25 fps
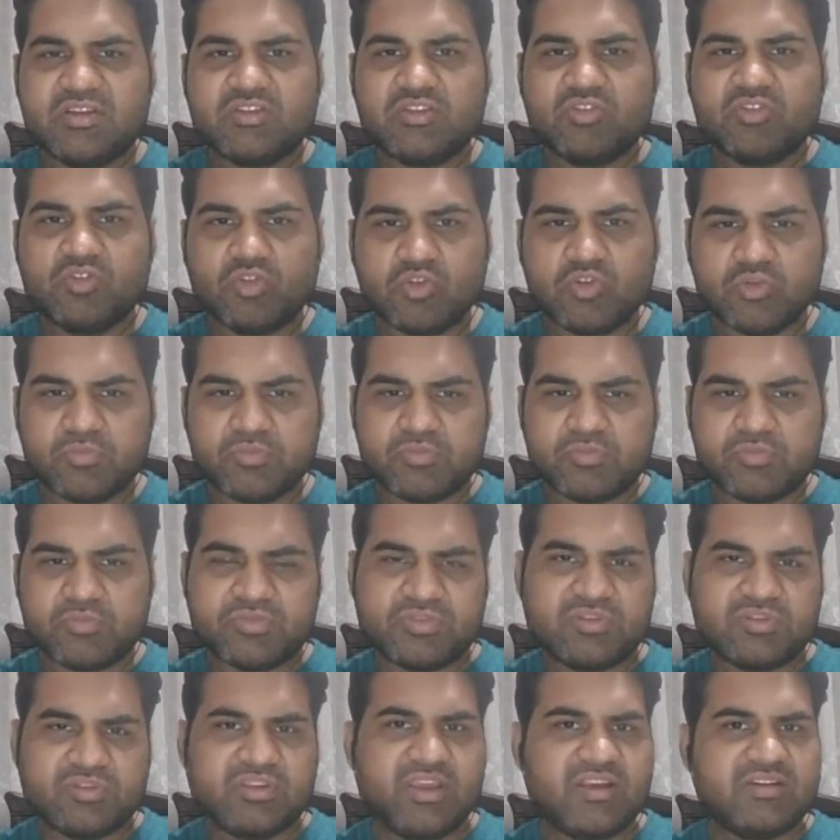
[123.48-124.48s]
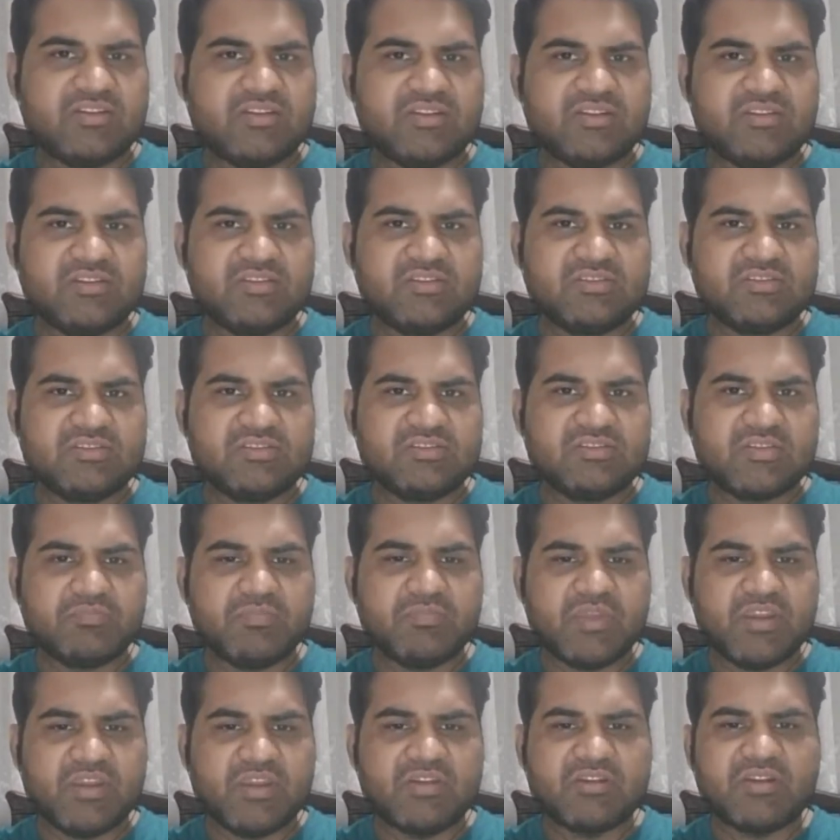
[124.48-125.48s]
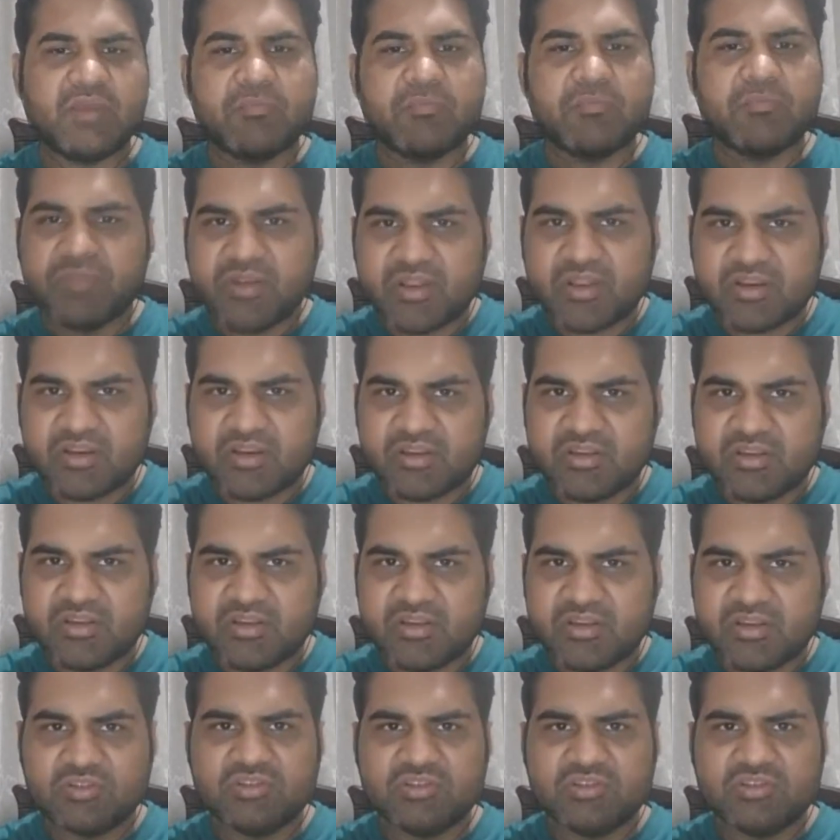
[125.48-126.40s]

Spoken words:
group that is made temporary on